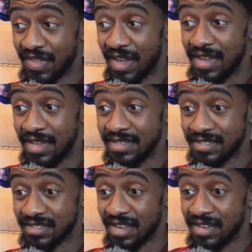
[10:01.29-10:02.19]
that its
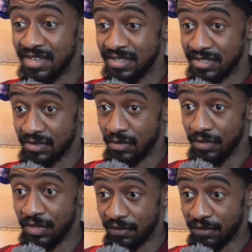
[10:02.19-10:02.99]
size on the